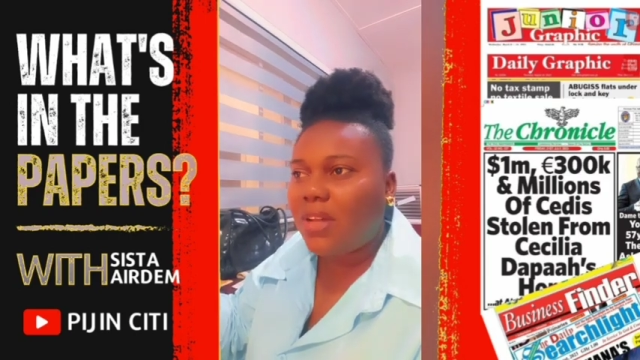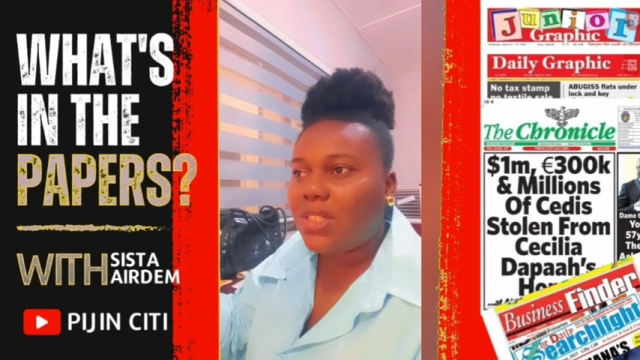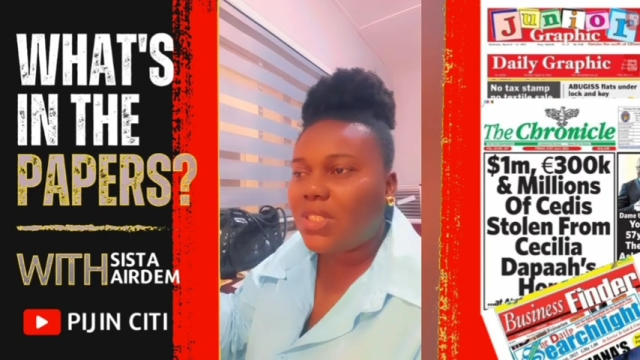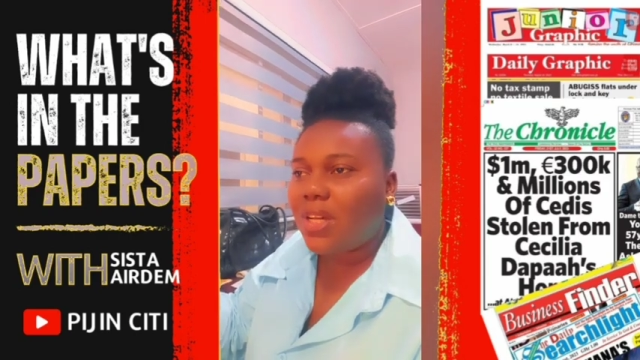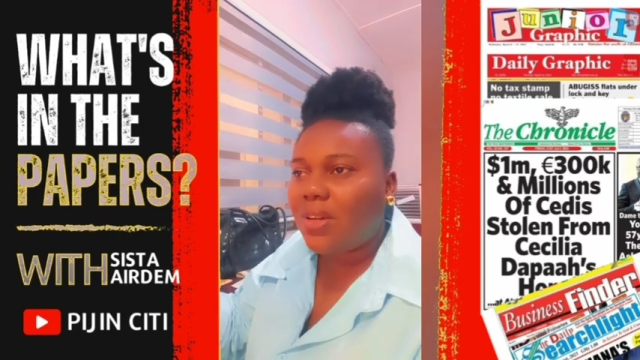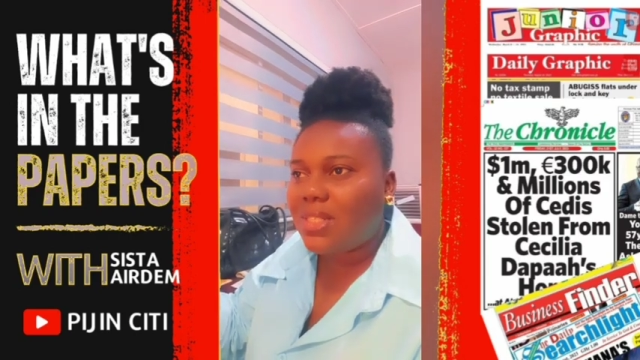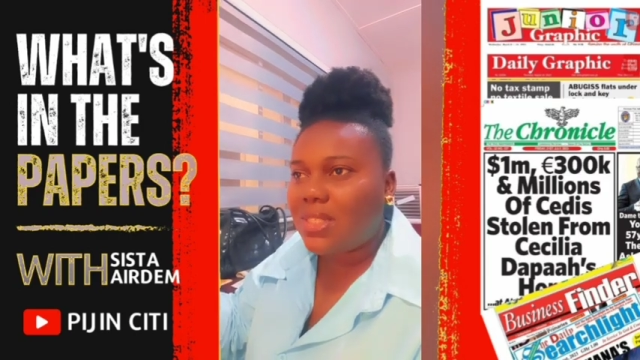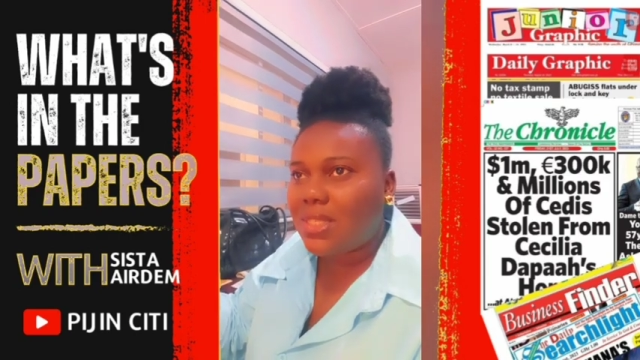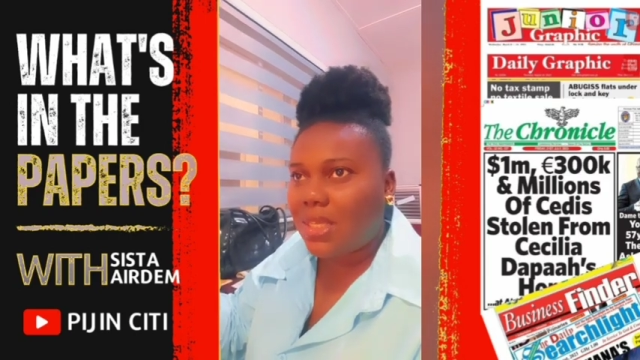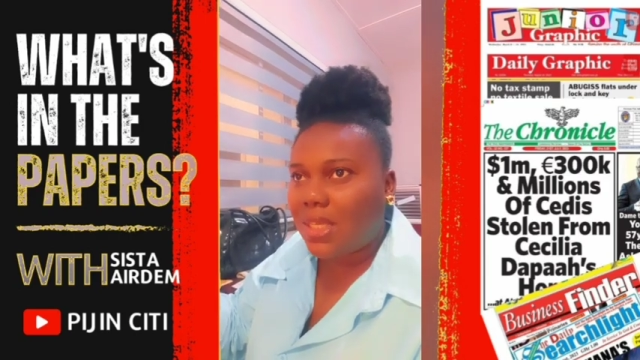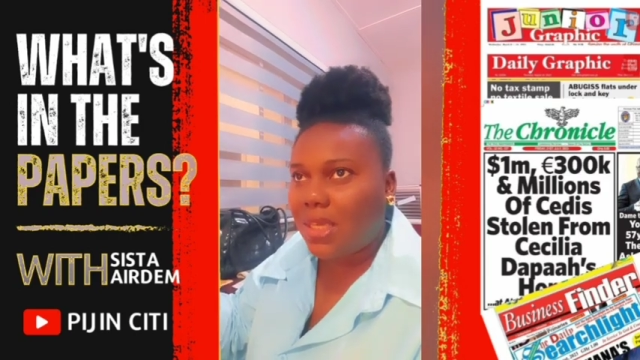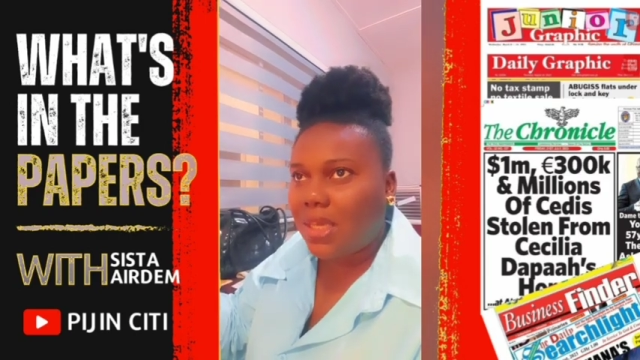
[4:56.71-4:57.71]
The child is
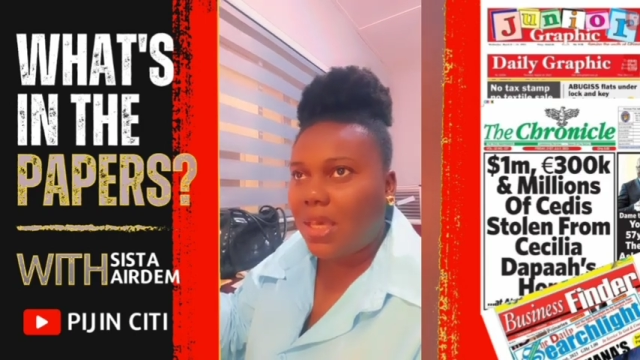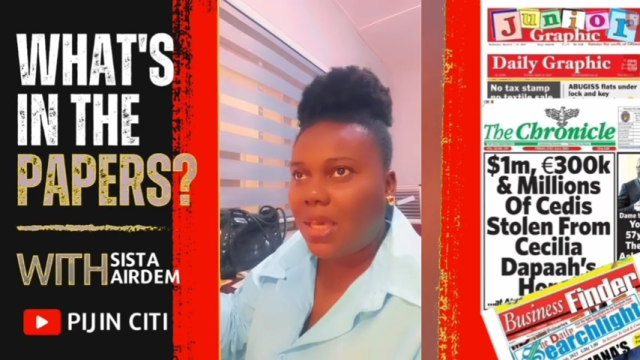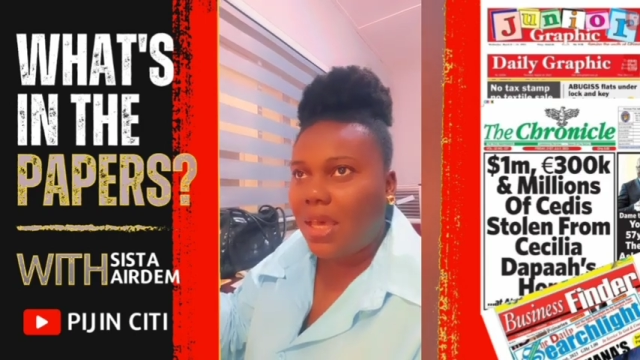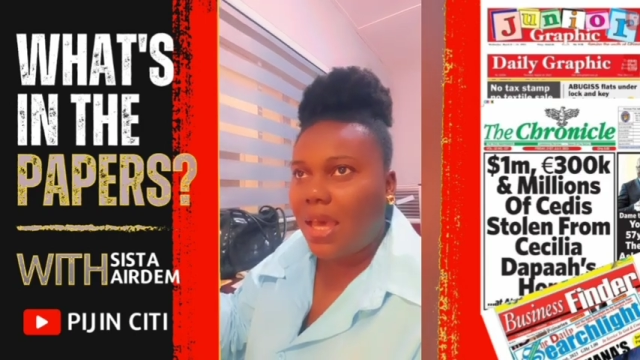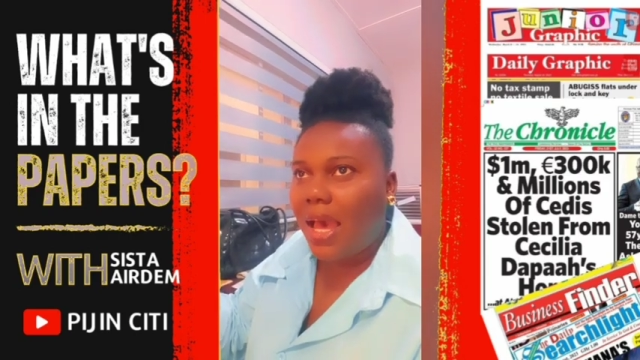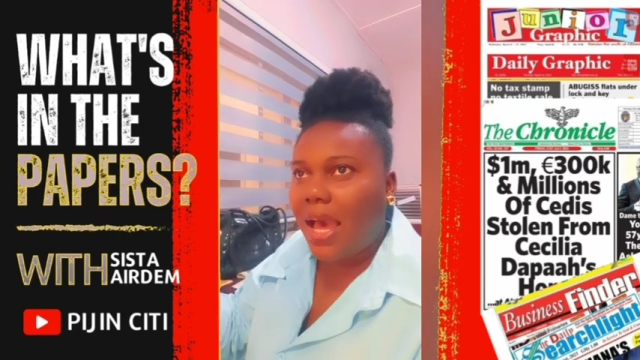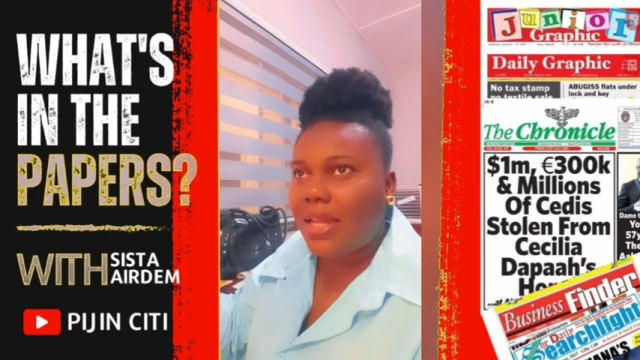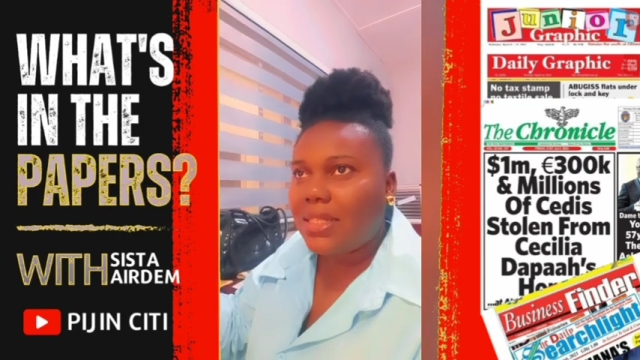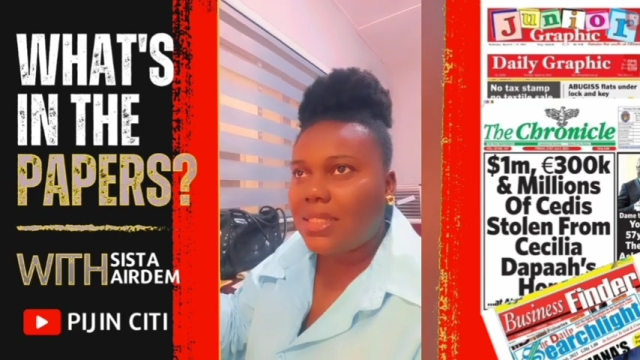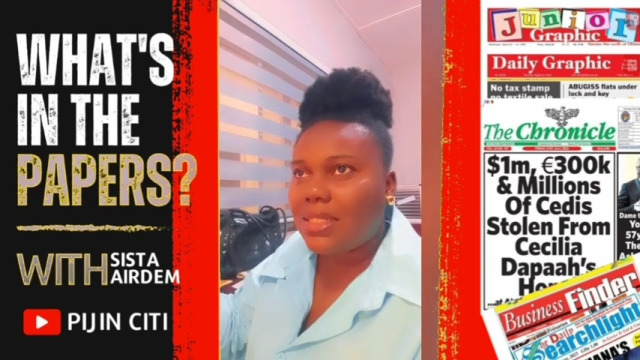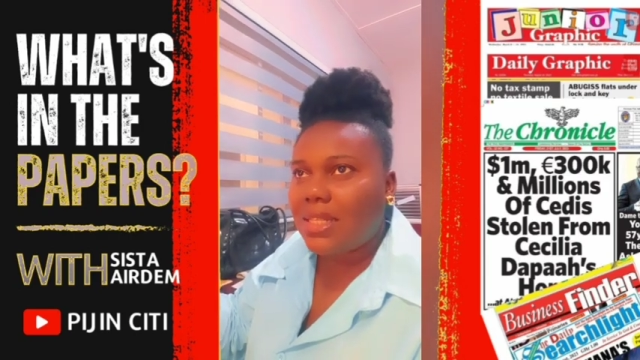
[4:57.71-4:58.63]
sick, and